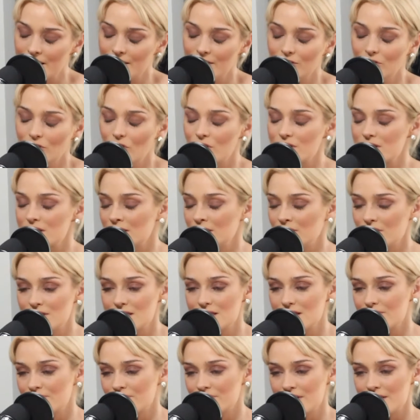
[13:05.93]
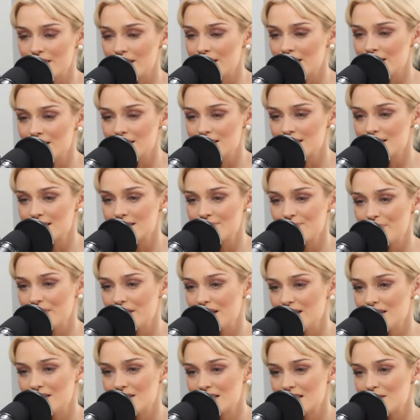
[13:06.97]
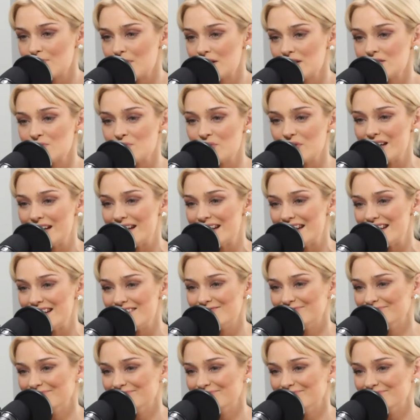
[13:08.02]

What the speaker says: lots and lots of different things. Yeah, it just depends on what you need.